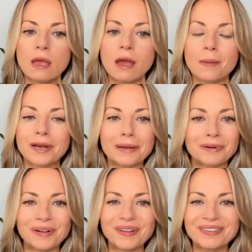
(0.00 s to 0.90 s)
And a
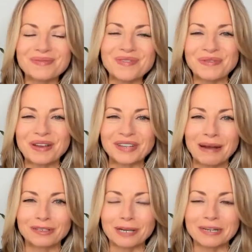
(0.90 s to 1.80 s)
couple, if we have time,
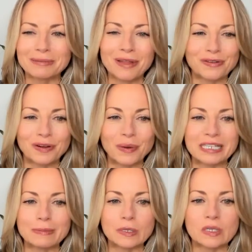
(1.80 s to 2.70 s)
I'll talk about some other fun ways
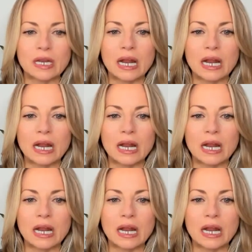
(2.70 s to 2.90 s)
in using it.